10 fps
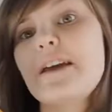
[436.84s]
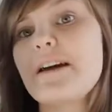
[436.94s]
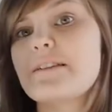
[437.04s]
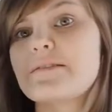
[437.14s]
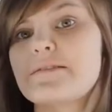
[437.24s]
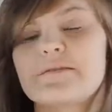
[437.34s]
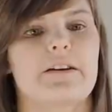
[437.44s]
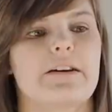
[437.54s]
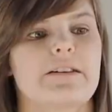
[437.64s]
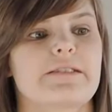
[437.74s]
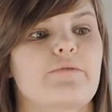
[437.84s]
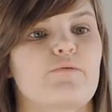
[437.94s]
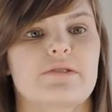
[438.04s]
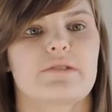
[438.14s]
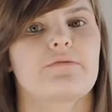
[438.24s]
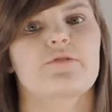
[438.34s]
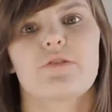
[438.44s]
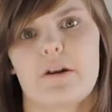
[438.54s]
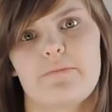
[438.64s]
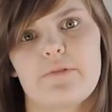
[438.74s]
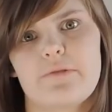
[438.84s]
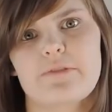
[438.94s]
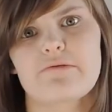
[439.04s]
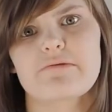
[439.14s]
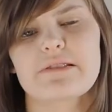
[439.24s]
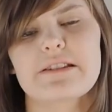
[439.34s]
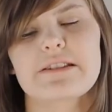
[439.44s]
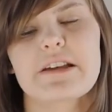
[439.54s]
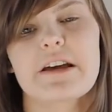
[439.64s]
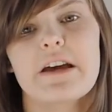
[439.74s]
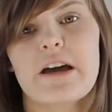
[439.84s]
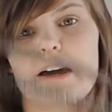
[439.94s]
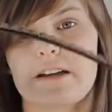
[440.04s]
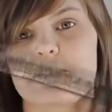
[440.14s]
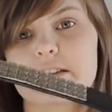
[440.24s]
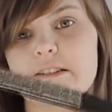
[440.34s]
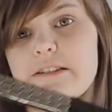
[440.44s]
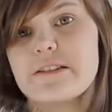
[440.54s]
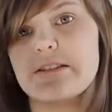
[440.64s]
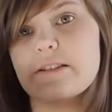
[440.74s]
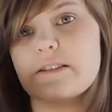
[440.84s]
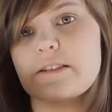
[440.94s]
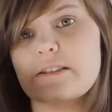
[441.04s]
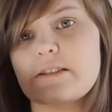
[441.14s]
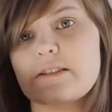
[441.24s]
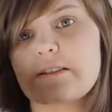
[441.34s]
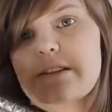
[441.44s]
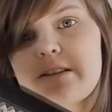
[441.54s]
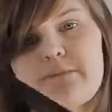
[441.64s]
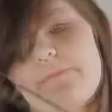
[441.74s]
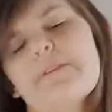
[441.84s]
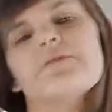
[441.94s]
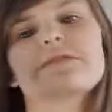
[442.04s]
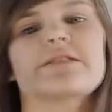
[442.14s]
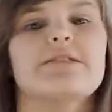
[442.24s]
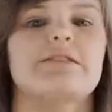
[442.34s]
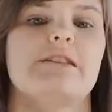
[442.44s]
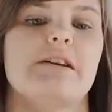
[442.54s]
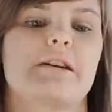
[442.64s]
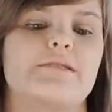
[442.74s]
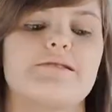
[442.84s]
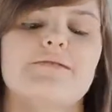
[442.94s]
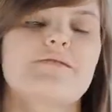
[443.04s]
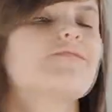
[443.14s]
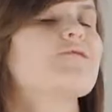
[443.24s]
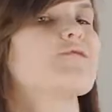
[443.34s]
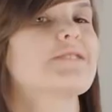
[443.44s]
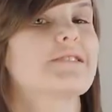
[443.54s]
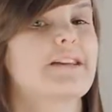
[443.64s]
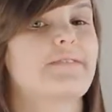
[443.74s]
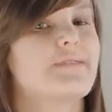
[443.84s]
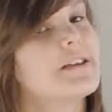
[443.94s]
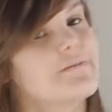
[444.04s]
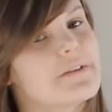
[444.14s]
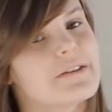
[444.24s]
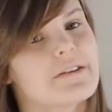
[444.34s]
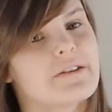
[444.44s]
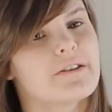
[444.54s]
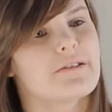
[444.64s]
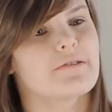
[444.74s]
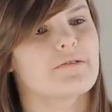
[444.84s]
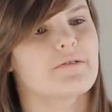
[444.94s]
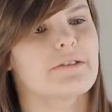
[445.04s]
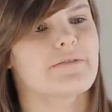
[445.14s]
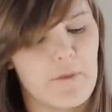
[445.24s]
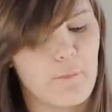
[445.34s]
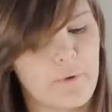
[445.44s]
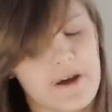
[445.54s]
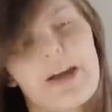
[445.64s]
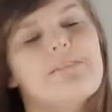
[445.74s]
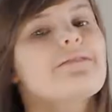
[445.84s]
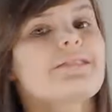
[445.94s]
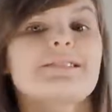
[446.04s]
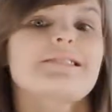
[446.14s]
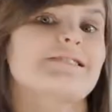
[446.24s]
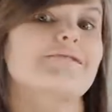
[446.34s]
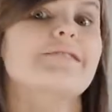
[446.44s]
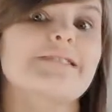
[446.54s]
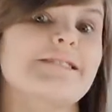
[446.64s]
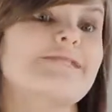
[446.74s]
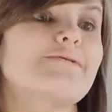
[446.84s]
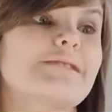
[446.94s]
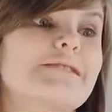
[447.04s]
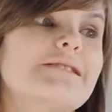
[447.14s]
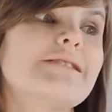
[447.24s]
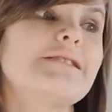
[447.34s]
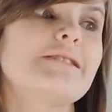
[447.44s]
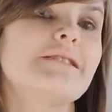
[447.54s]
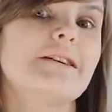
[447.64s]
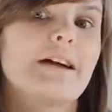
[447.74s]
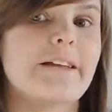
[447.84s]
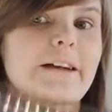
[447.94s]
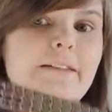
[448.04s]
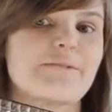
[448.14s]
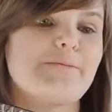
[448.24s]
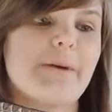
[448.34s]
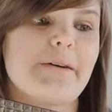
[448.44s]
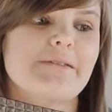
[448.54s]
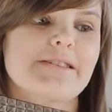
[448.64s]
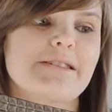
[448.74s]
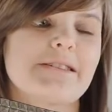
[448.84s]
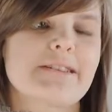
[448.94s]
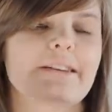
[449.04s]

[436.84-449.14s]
yeah, with something which I forgot I put on my Christmas list, and it is this studded belt. Now, I don't know if you've noticed a theme, but I really like Suicide Squad, and I have my belt,